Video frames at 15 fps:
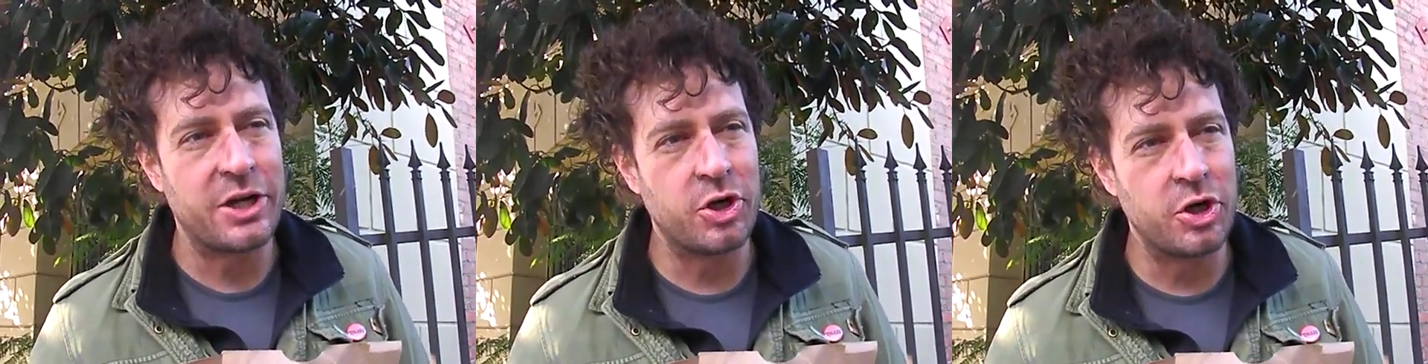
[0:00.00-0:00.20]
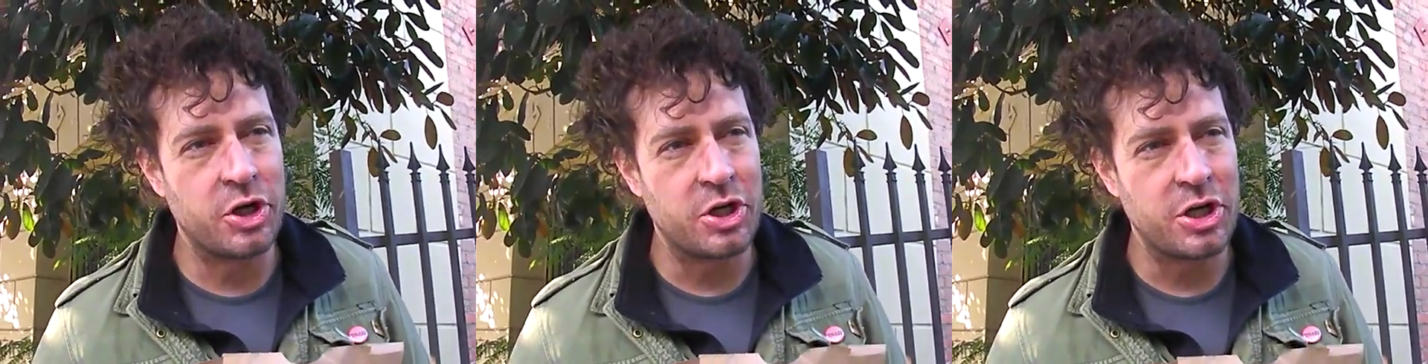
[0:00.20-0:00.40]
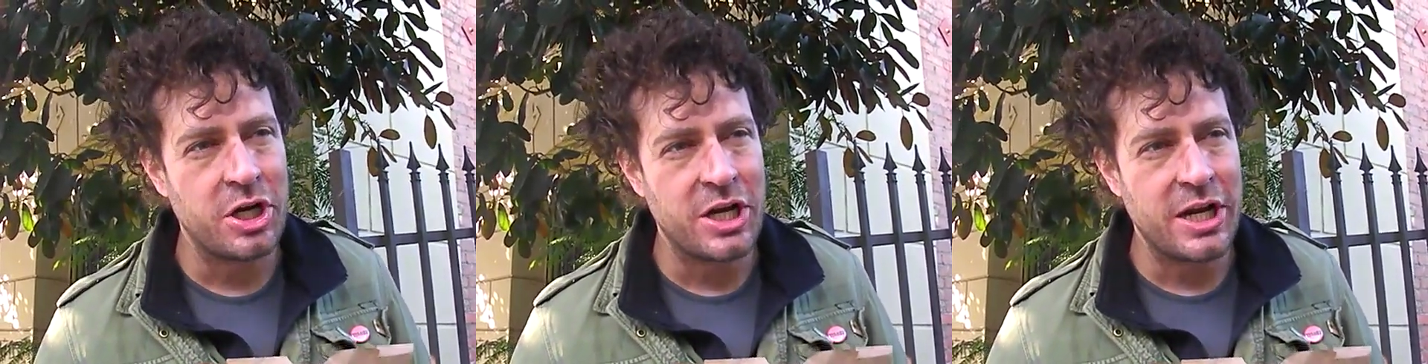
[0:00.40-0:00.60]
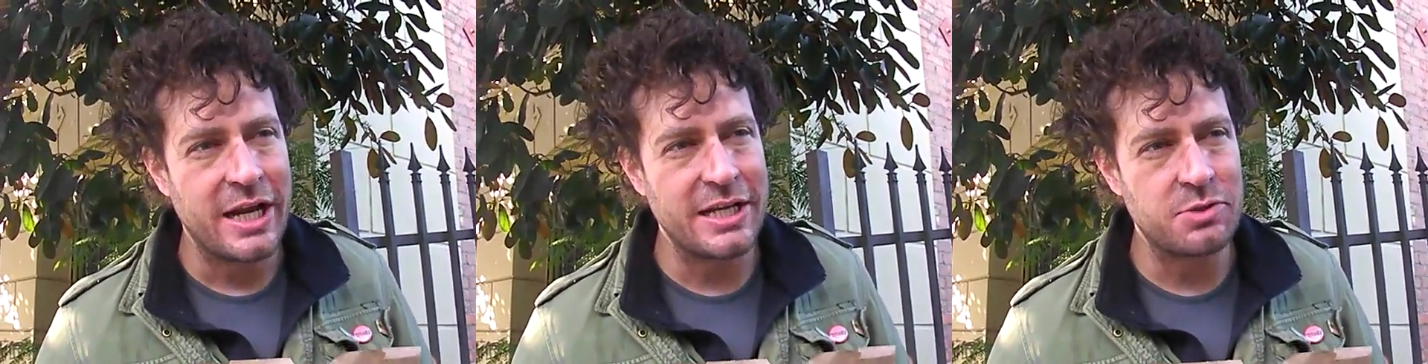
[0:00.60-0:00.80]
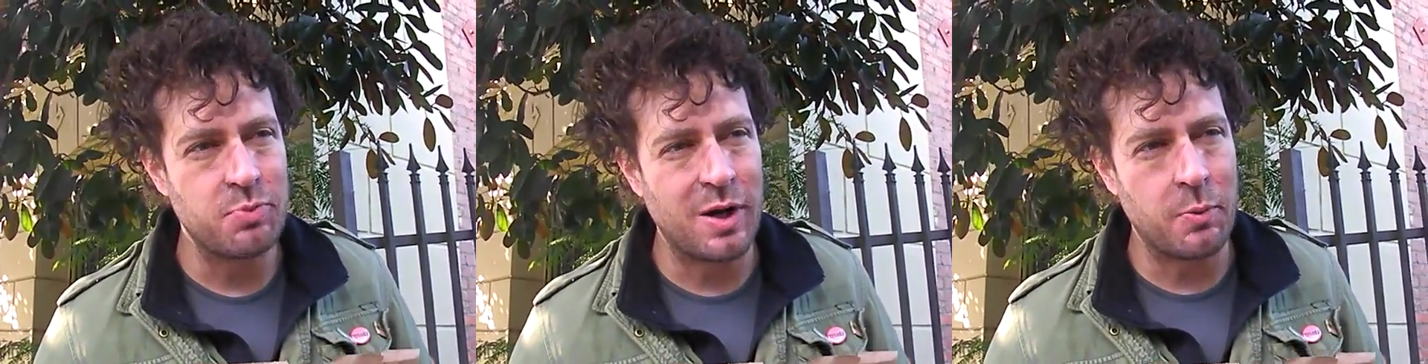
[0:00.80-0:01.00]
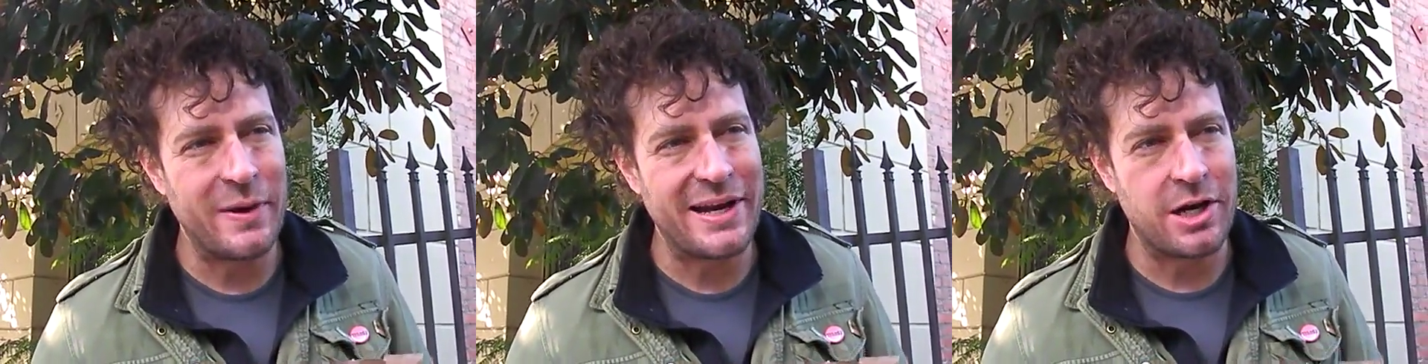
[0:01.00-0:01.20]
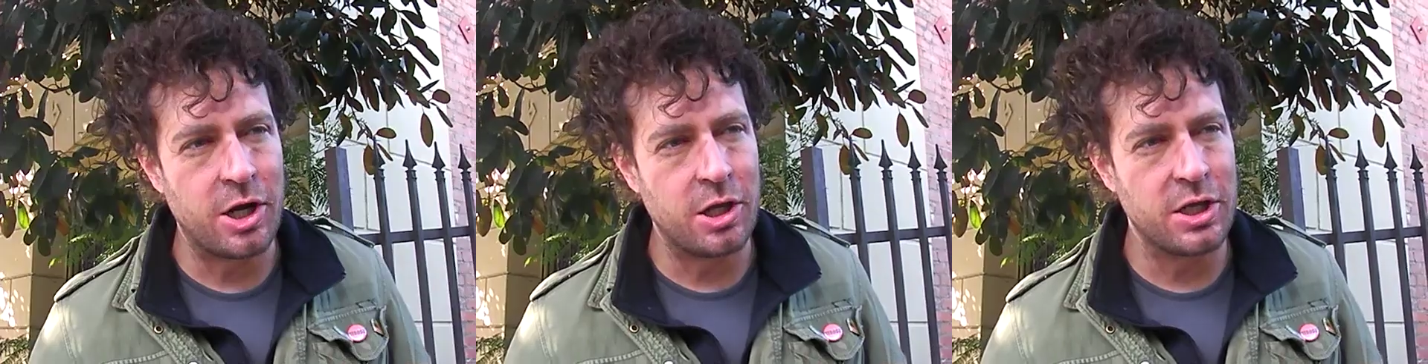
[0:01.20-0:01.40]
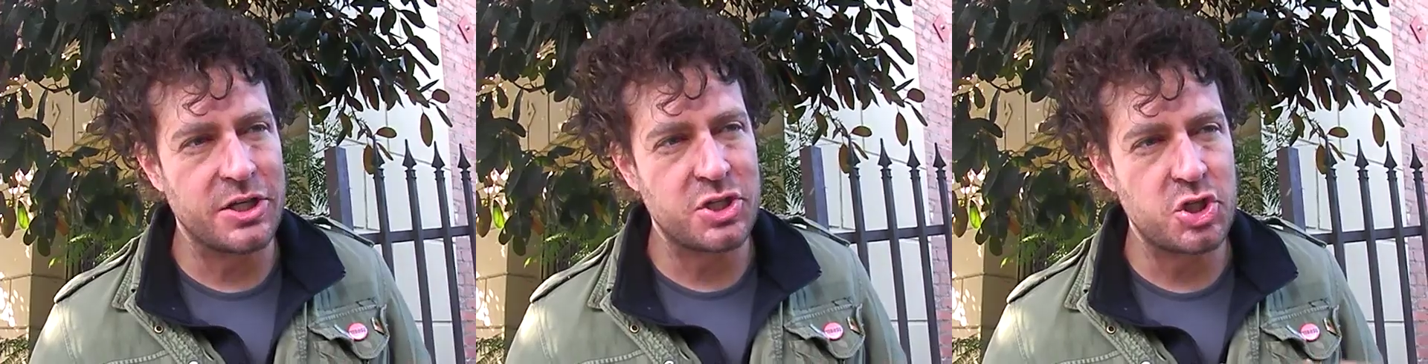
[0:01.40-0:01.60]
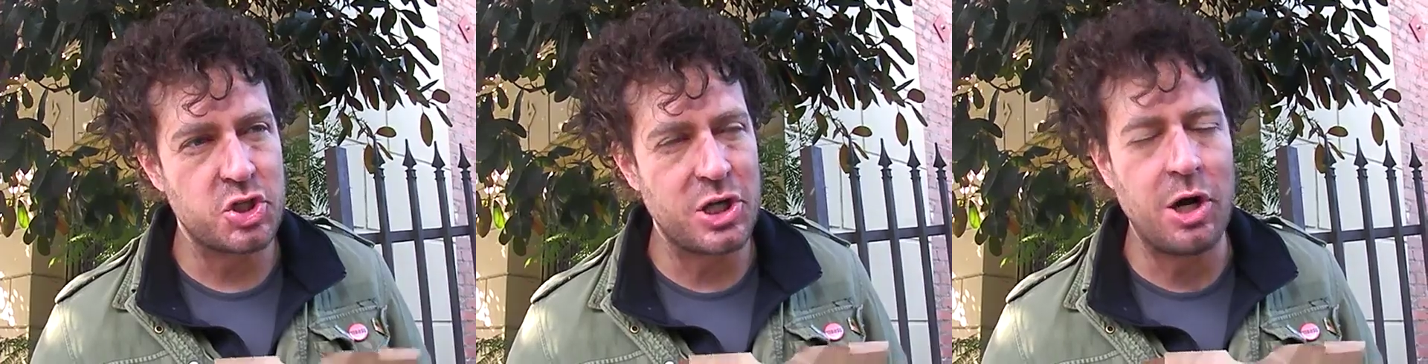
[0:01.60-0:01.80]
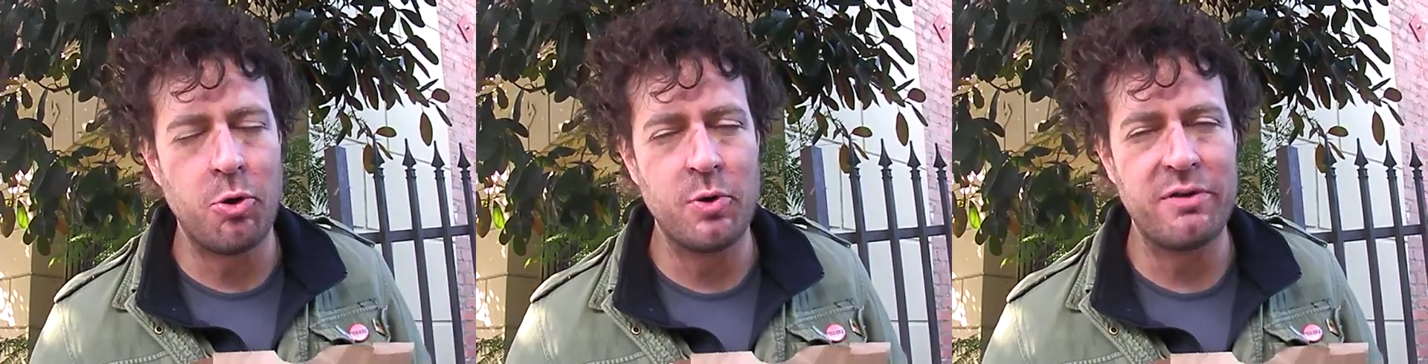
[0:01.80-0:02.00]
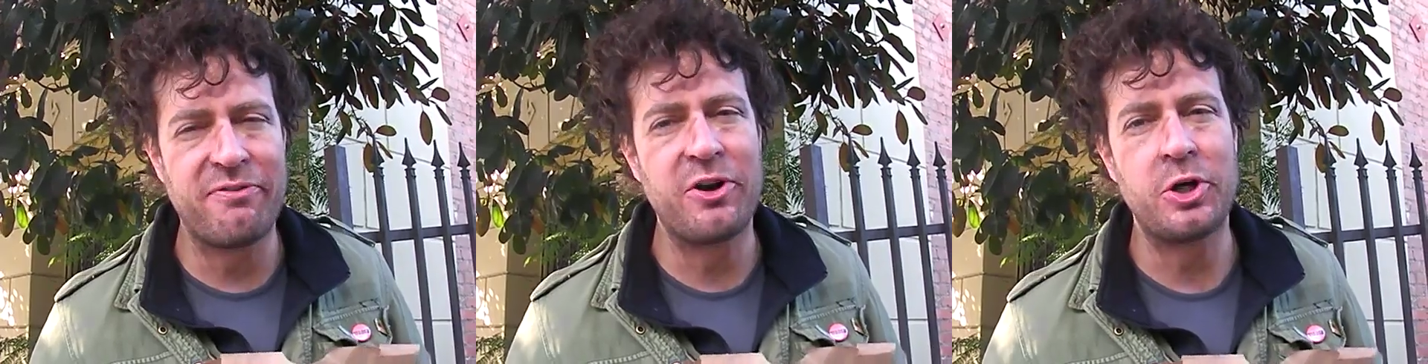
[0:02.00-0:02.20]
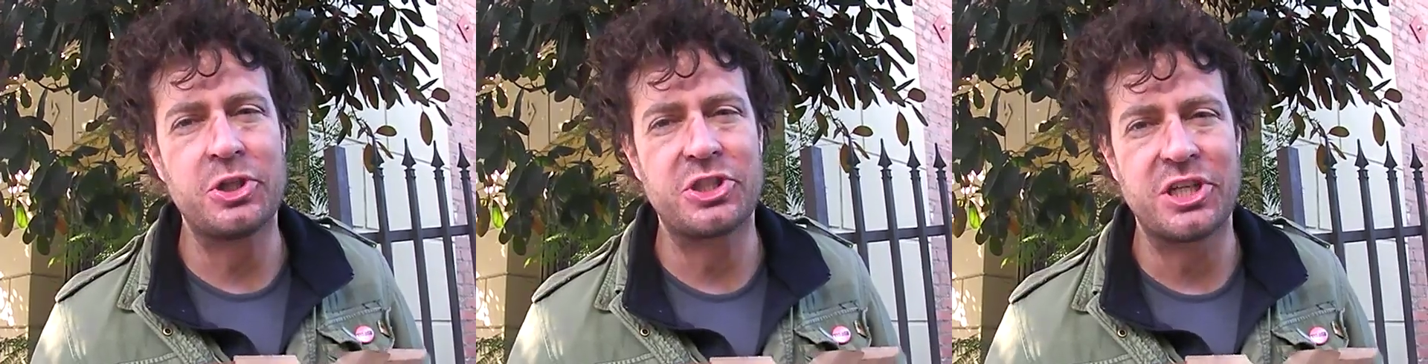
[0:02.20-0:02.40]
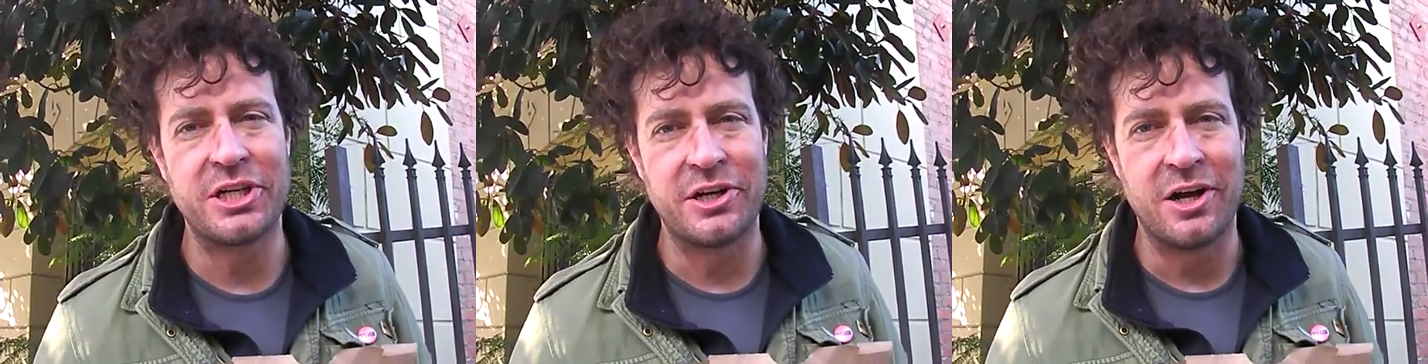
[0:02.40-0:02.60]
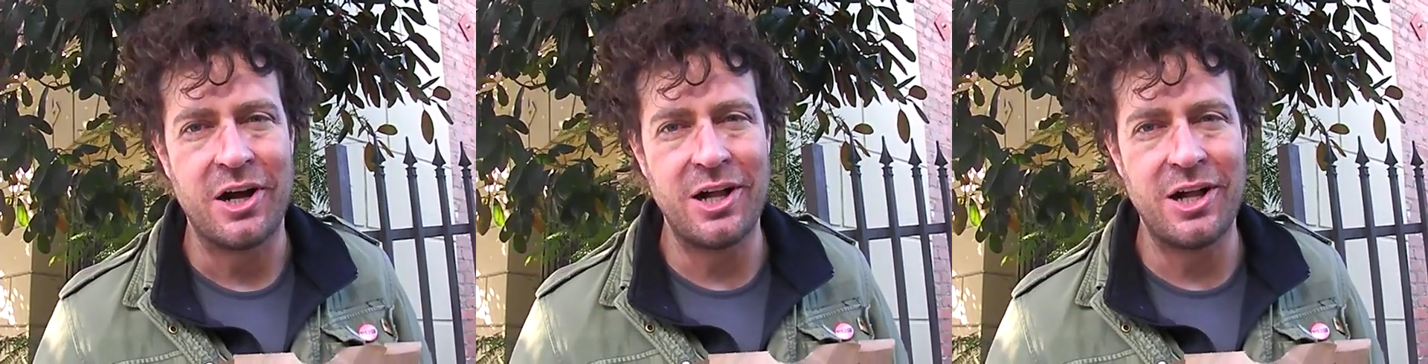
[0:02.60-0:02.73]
Gooden is what we call a stoned virgin,